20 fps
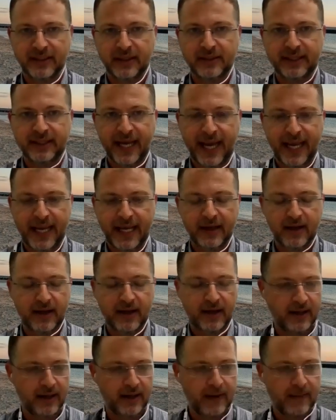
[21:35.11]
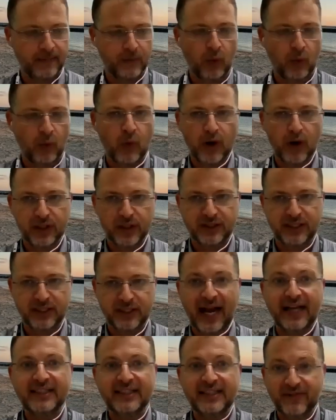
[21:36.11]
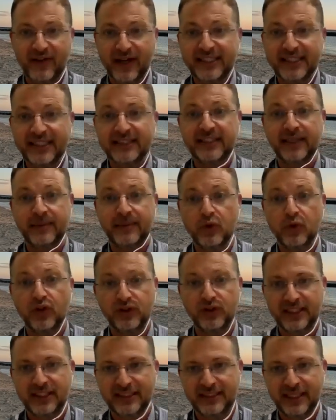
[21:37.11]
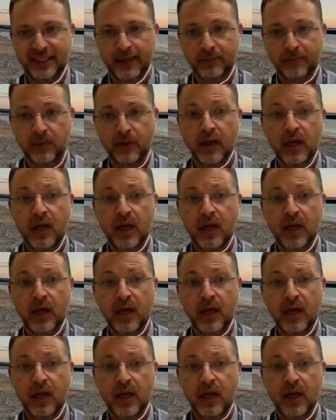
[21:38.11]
they works activating the immune system,